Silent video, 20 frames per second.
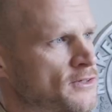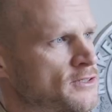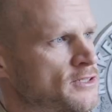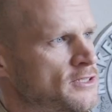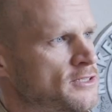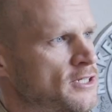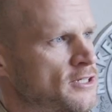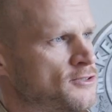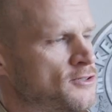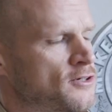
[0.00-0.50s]

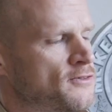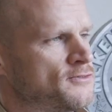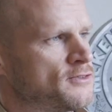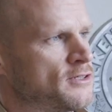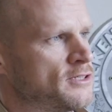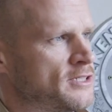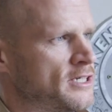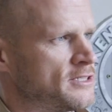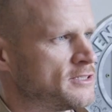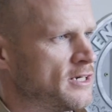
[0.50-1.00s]
still tough?
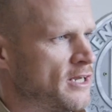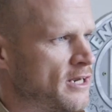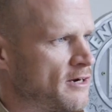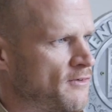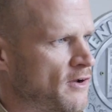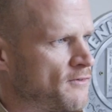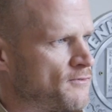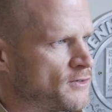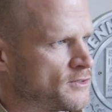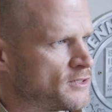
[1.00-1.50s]
It takes a lot of
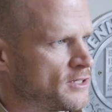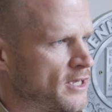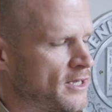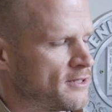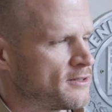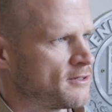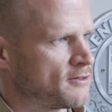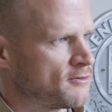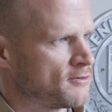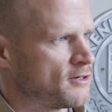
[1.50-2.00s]
effort to
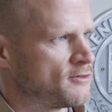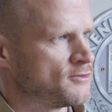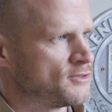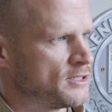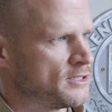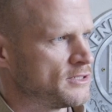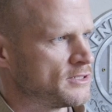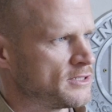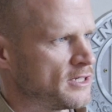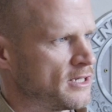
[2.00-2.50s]
get the crowds
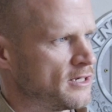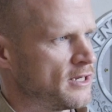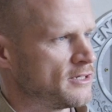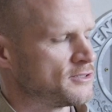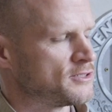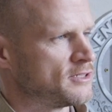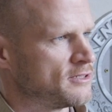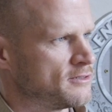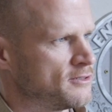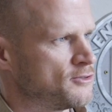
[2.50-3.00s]
in still,
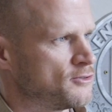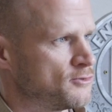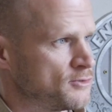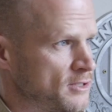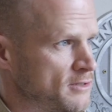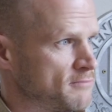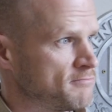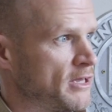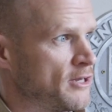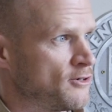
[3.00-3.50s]
as in,
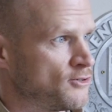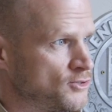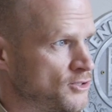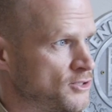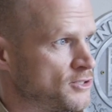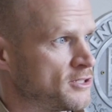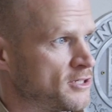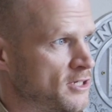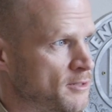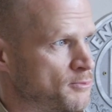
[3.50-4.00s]
the energy
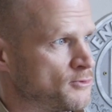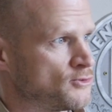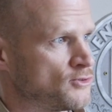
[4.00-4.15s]
to keep it